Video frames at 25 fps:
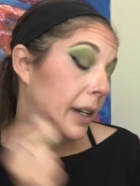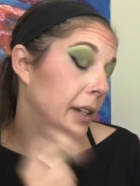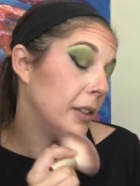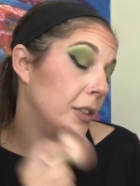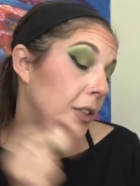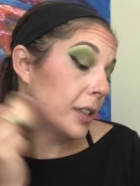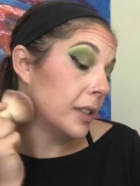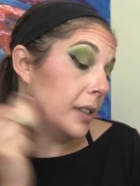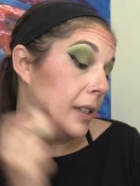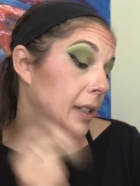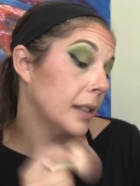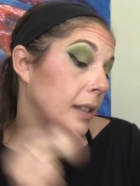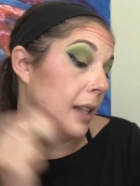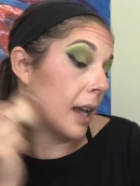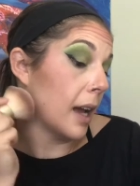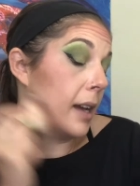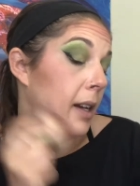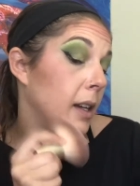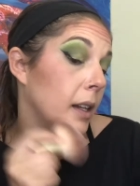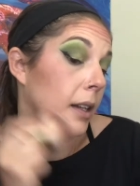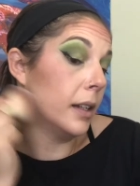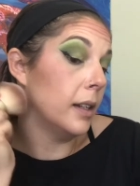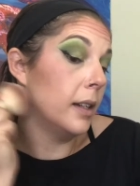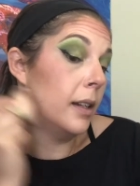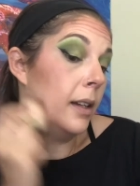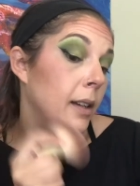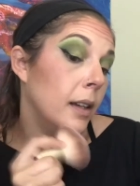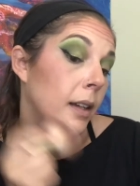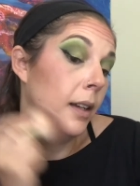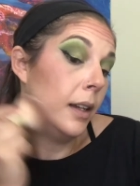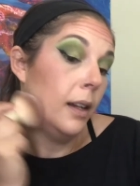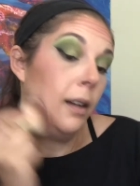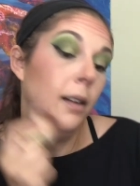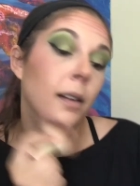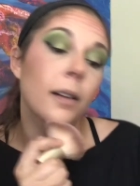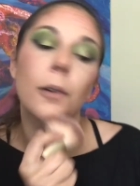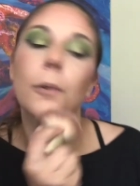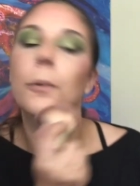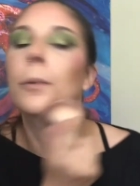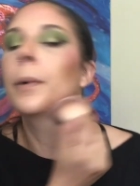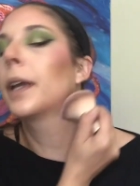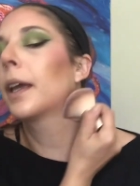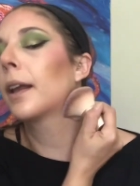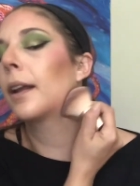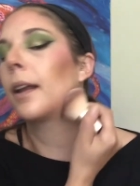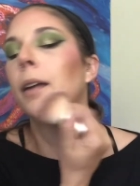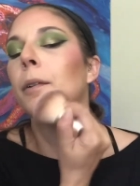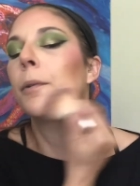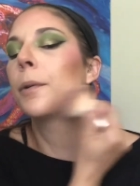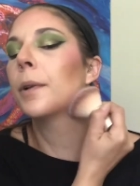just decided, we gotta
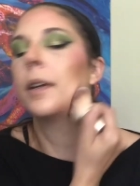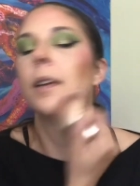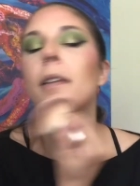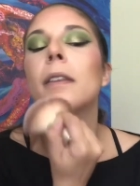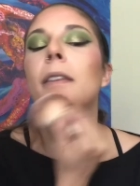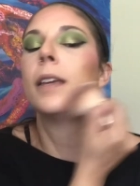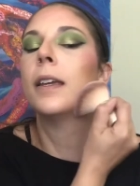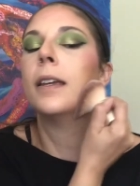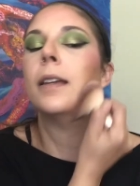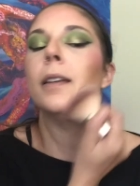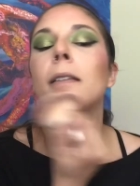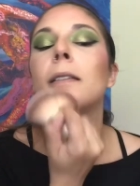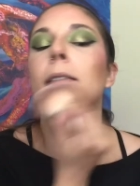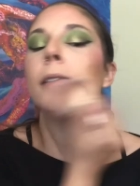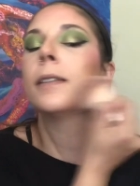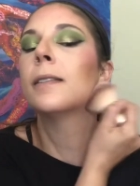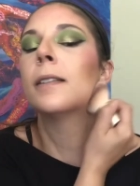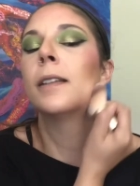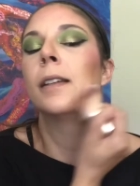get rid of these.